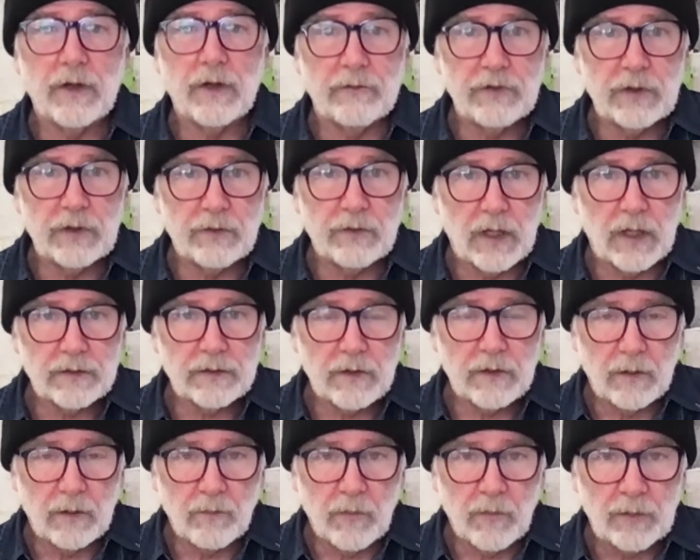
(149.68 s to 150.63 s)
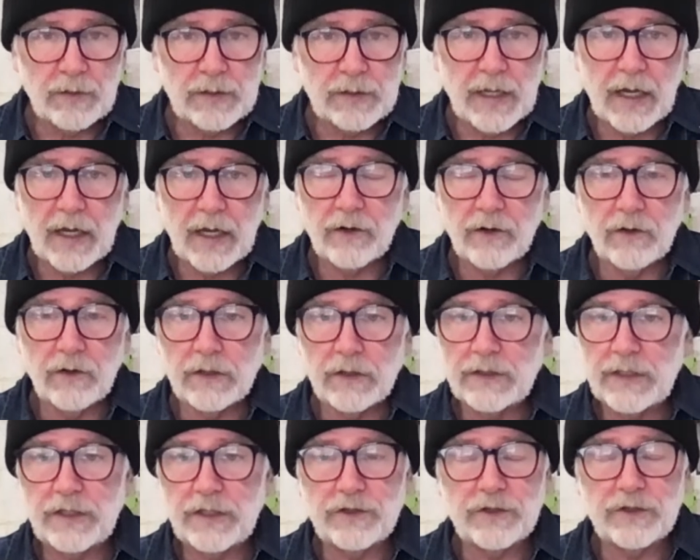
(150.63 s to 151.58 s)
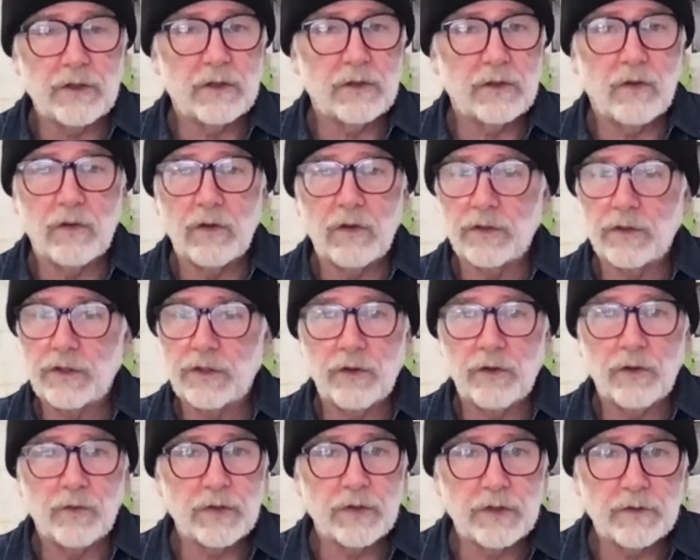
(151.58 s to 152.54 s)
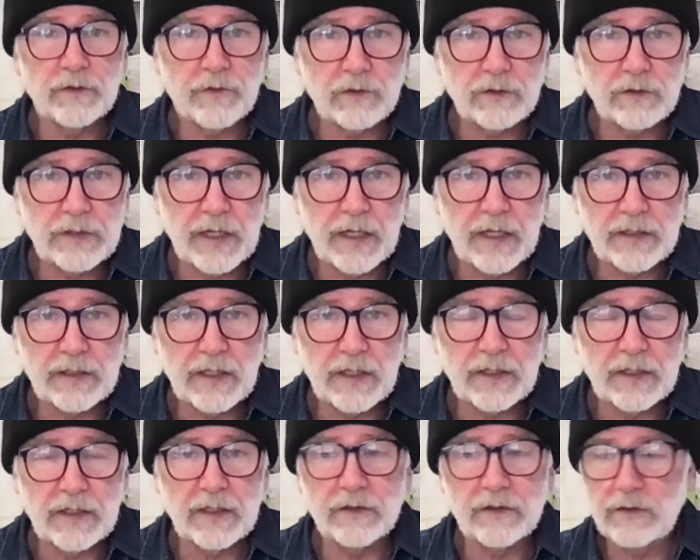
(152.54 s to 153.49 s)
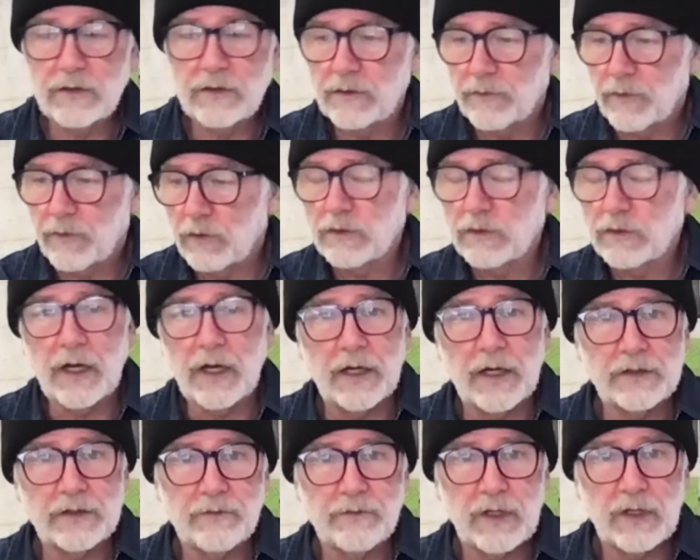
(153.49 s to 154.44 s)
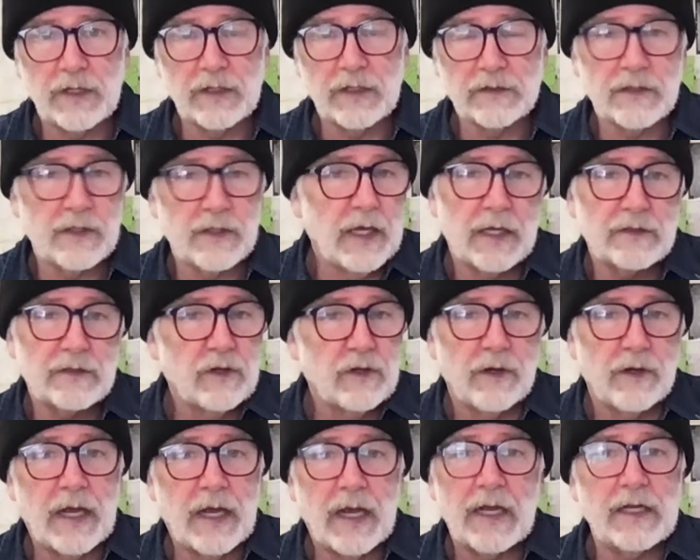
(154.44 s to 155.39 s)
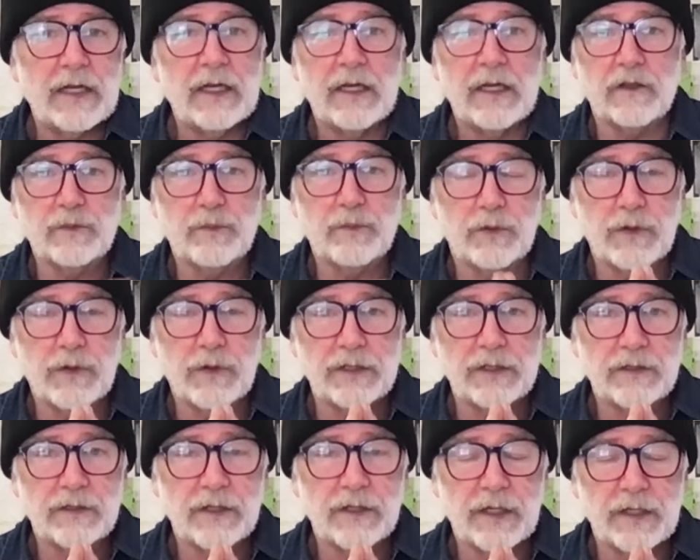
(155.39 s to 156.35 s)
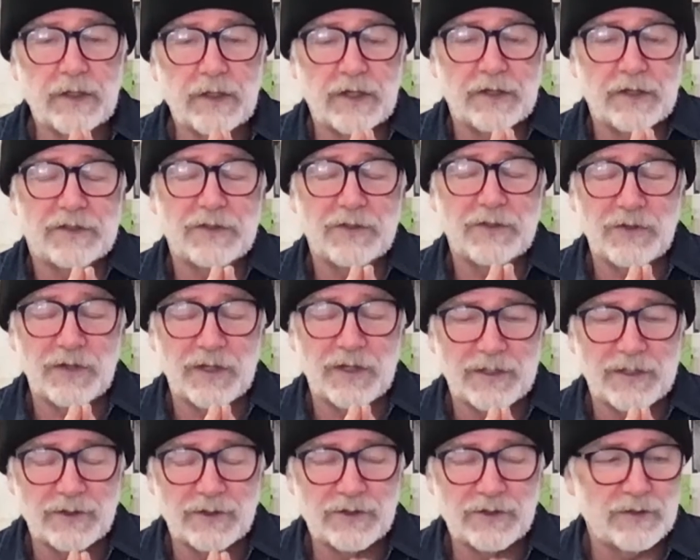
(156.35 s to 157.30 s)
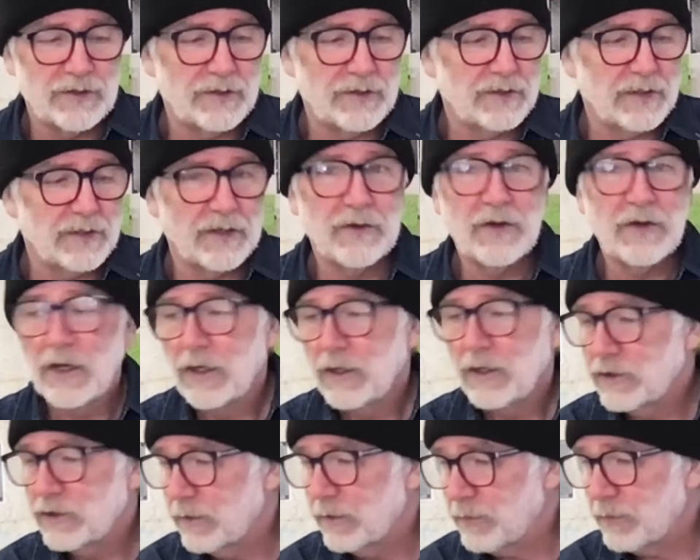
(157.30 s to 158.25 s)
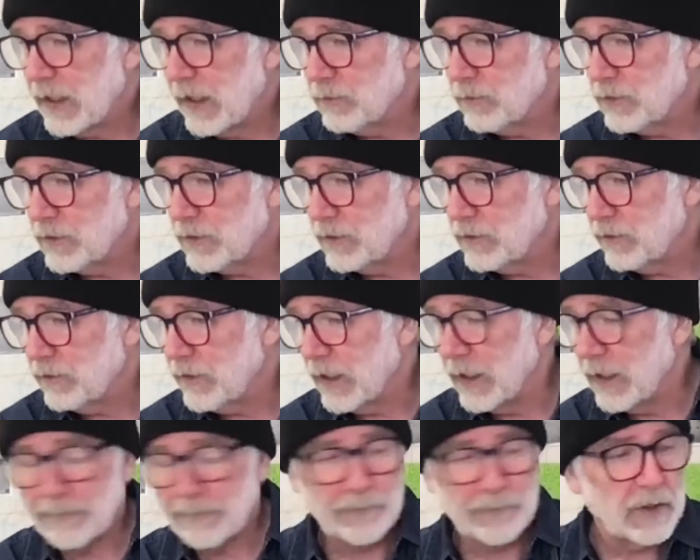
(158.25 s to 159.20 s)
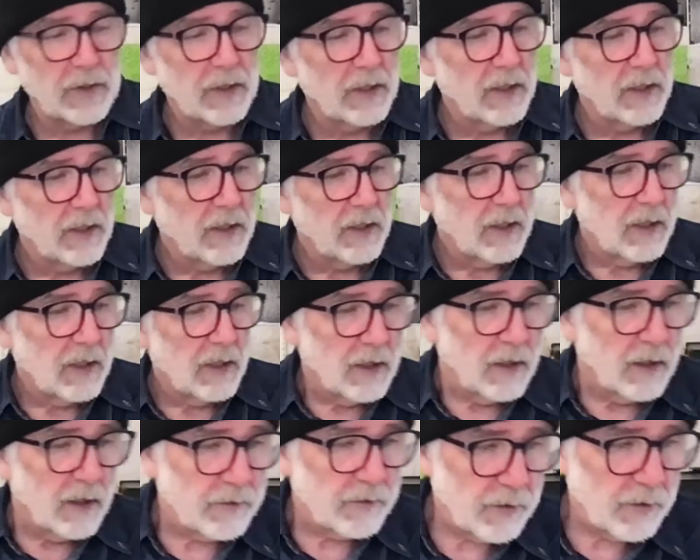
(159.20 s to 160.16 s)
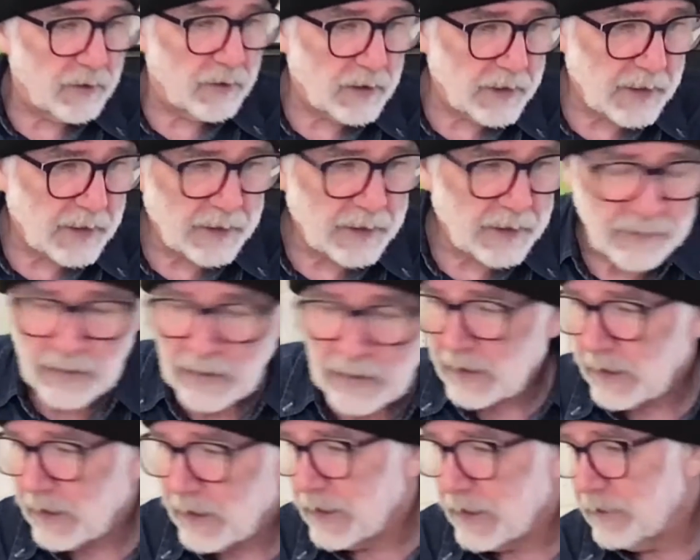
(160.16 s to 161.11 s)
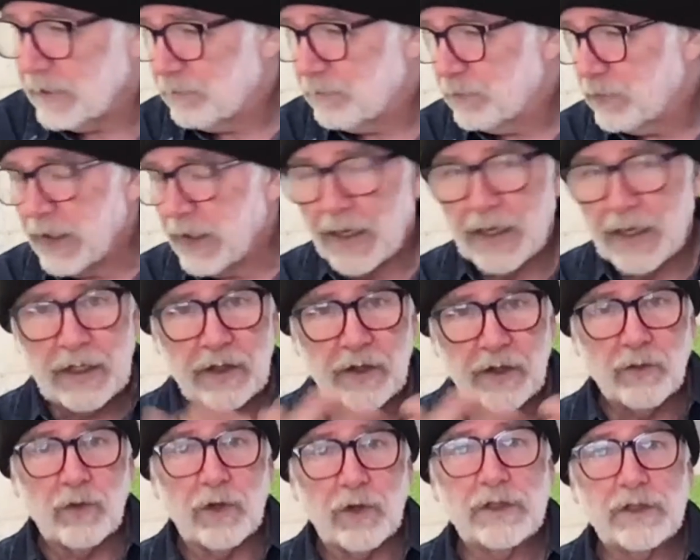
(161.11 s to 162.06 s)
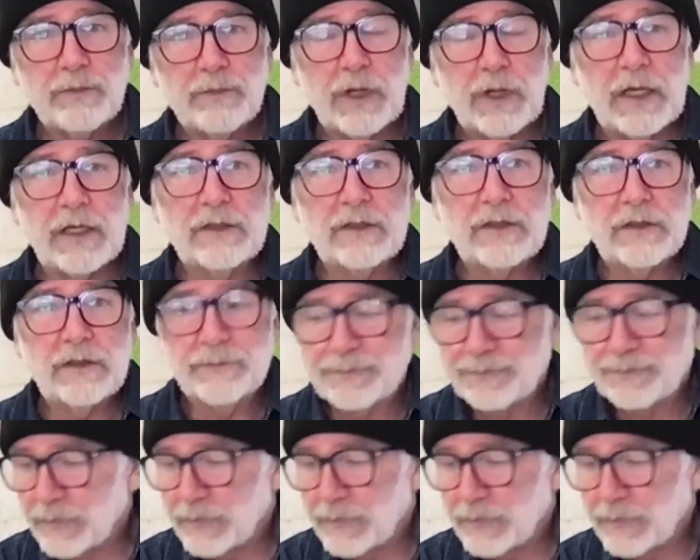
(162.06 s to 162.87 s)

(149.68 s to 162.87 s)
Have you got a mom and dad or a teacher, or do you know where the first aid kit is? Those kinds of things. And that's on any exploration that you're doing. You should be able to do that. Thirdly, in the planning your workspace,